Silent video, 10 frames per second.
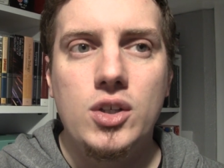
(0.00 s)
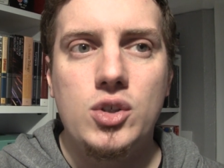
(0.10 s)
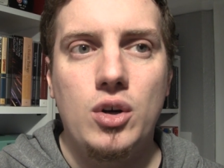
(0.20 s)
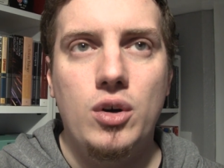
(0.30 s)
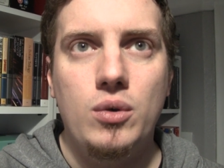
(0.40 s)

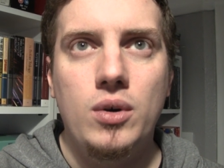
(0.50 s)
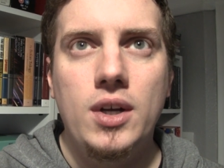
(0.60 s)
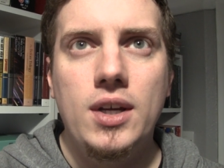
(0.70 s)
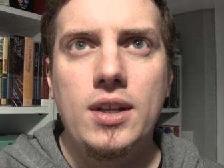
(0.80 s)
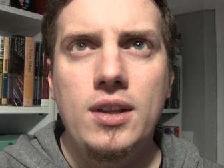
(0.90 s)
So
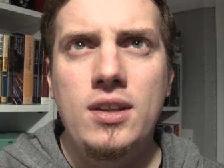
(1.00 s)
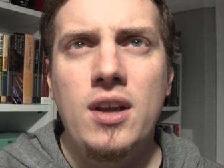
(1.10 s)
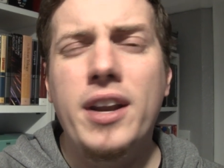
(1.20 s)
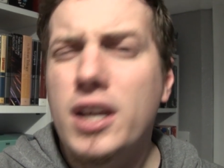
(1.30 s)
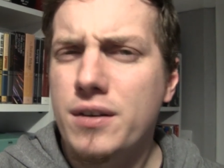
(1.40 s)

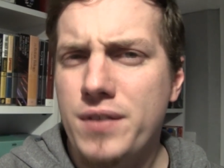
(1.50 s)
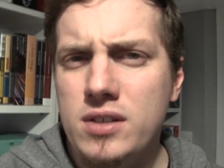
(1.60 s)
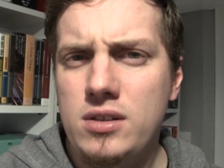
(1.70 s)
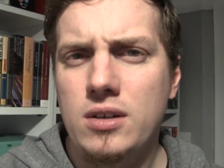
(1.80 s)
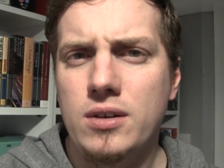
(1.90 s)
the idea of
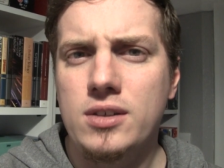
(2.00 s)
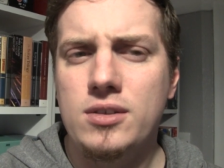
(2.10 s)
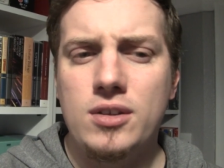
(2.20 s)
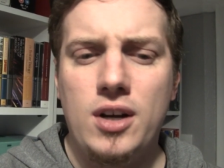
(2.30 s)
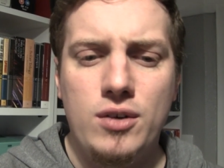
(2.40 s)
this
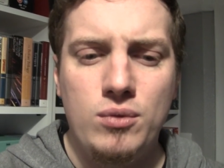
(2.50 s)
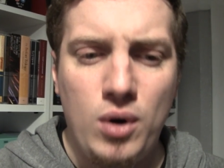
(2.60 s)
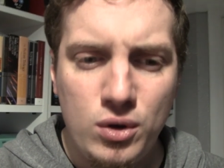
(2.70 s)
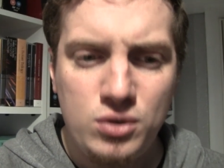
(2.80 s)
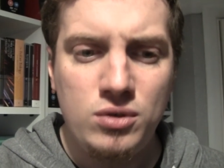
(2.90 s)
series to kind of
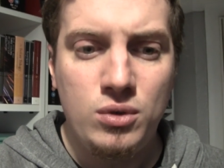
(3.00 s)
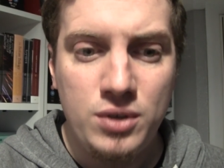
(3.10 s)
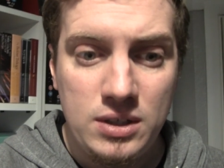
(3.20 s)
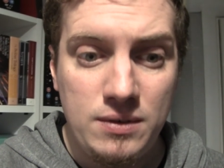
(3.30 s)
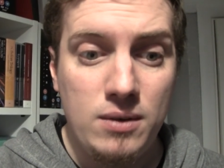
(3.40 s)
watch
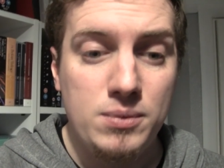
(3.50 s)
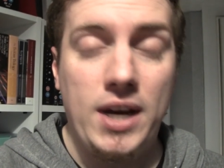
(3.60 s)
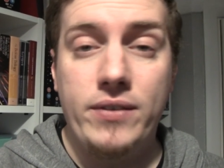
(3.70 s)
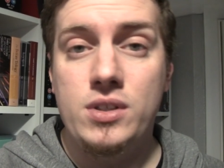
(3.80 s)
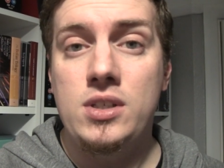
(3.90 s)
all these films
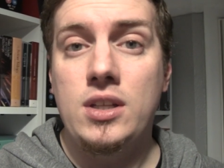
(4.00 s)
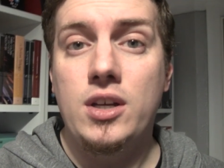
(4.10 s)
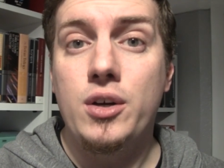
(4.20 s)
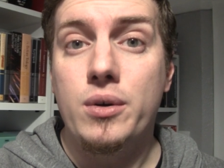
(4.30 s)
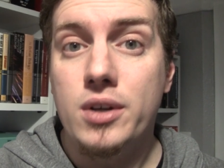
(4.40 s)
I haven't seen
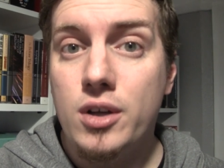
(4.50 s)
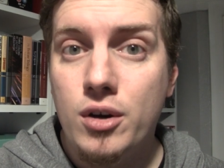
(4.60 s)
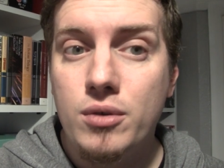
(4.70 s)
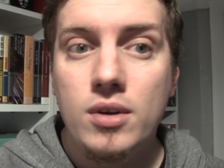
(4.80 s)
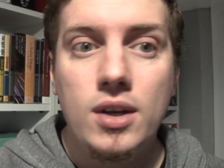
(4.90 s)
that I already
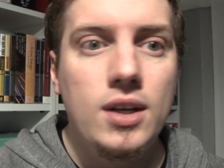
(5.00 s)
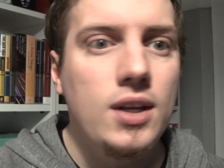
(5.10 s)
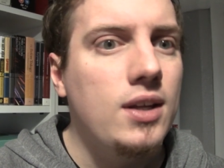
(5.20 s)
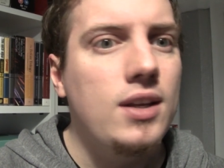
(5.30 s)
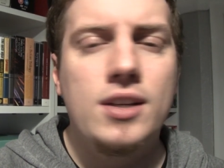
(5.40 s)
own
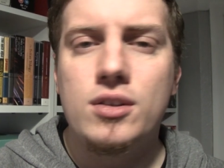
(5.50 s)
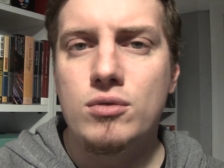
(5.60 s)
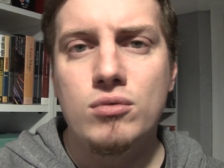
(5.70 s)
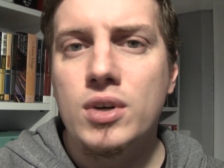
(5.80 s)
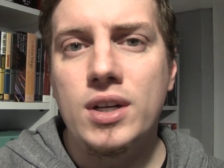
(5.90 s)

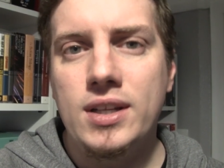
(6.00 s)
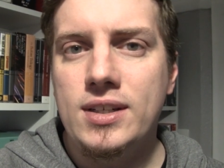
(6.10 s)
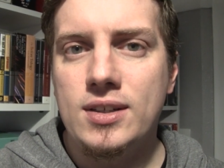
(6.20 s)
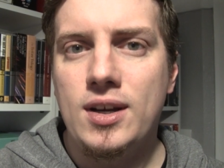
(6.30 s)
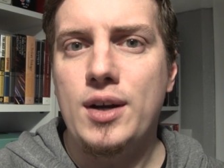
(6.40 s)
isn't
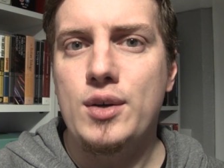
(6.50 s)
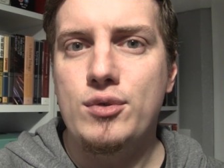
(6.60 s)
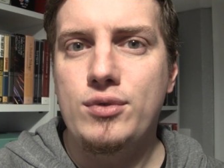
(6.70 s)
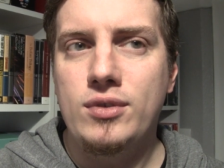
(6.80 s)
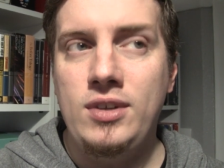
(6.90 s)
really to kind
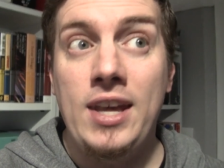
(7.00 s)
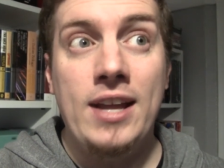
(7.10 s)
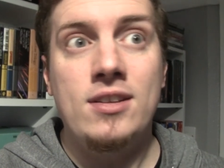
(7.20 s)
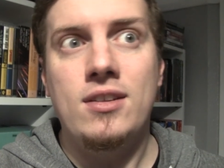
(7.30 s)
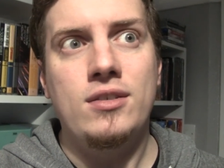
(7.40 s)
of
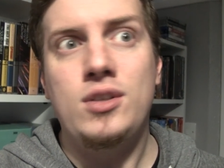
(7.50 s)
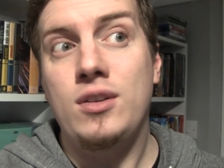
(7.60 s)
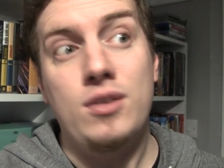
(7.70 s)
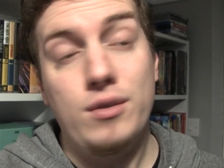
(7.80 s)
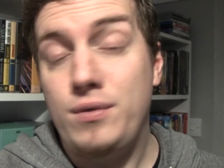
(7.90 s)
get to the
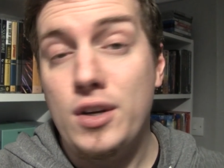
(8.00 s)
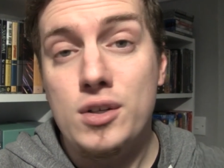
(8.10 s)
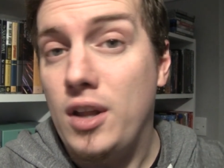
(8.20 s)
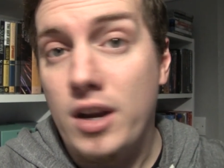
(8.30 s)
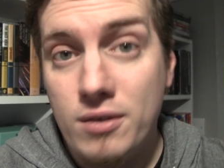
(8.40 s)
to, to the
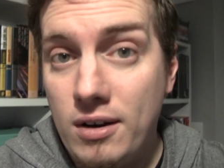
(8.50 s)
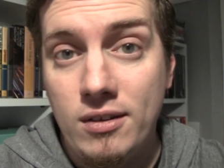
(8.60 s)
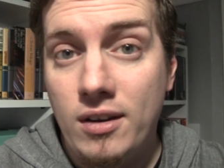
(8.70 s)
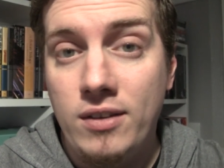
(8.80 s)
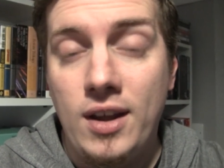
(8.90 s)
finish line or
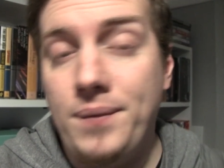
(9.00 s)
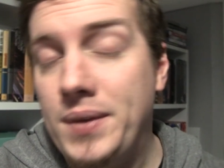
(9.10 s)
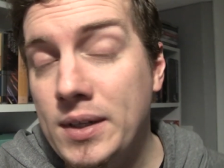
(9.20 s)
anything like that.